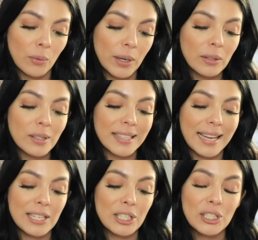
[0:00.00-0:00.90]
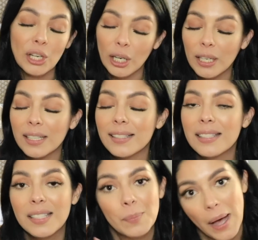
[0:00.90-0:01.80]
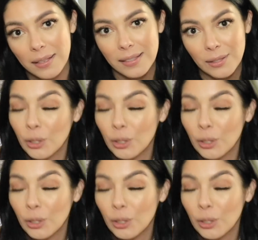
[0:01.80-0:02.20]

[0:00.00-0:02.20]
wrinkles, and dark spots.